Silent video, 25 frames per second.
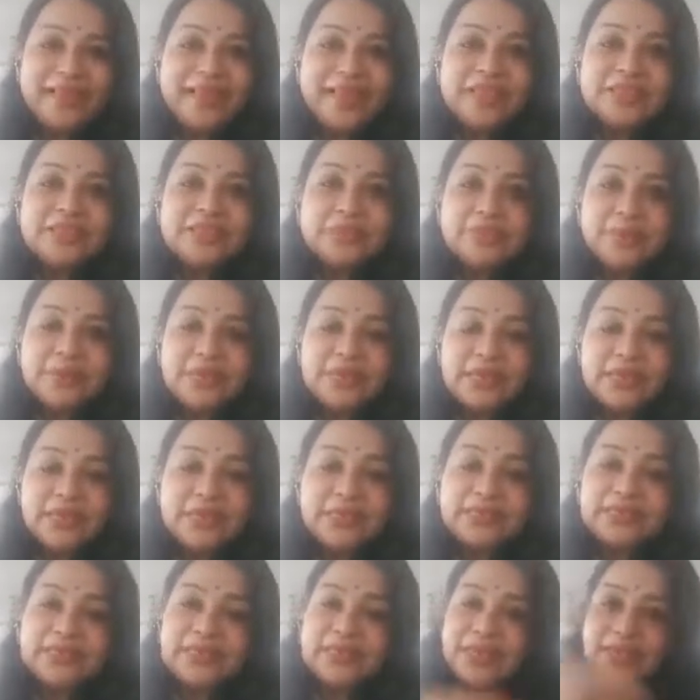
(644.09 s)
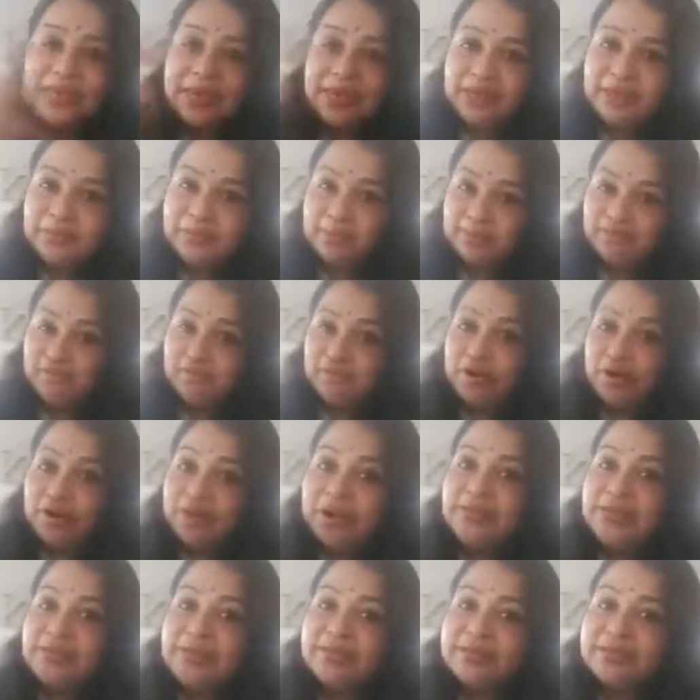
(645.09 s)
It's because the hair
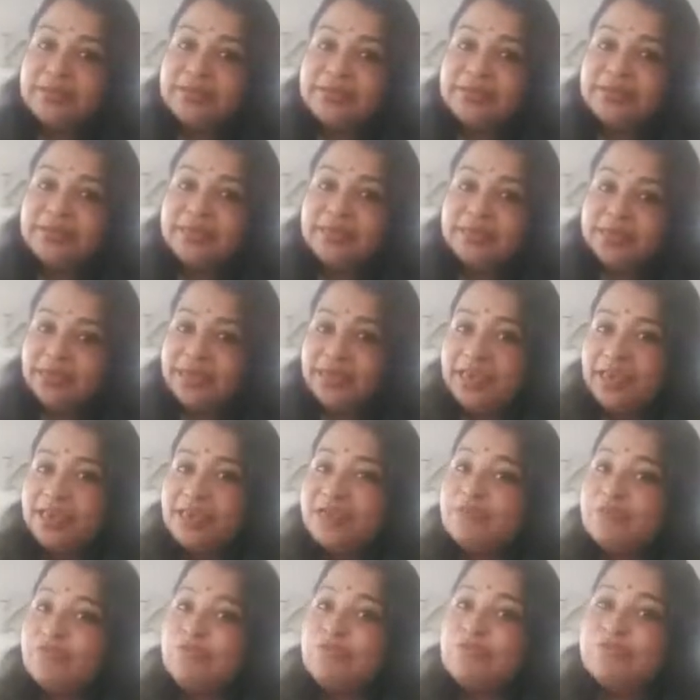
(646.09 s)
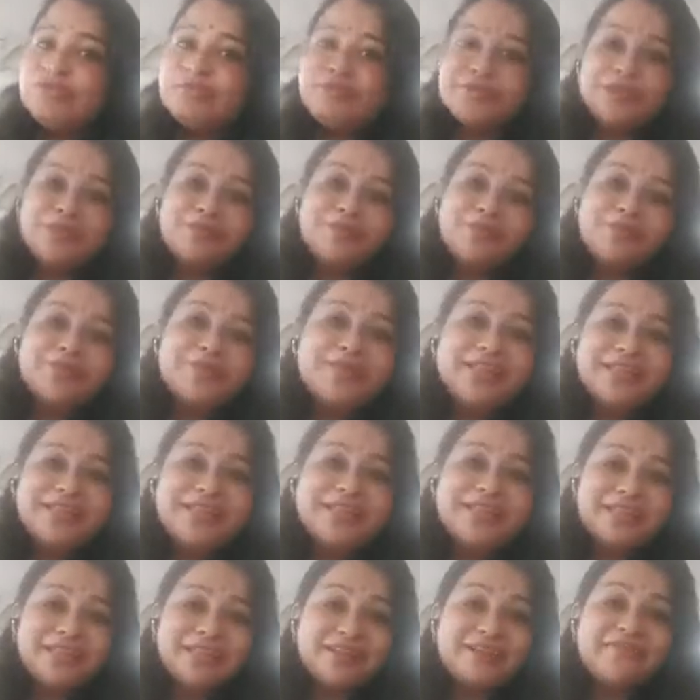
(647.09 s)
follicles, the hair roots are not
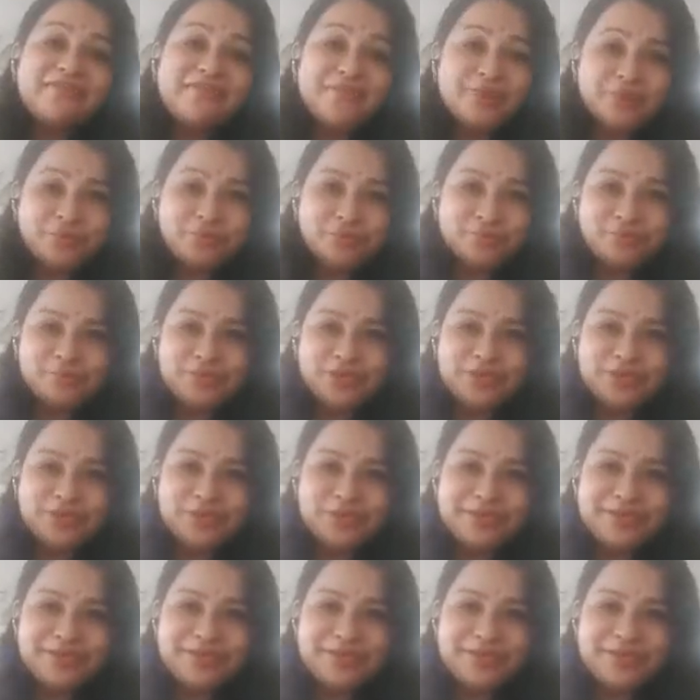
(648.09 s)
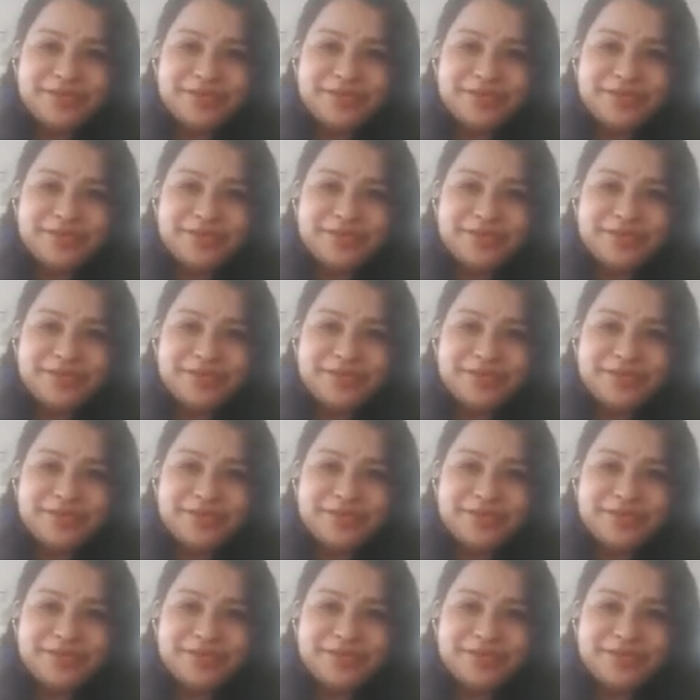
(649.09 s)
getting enough nutrition.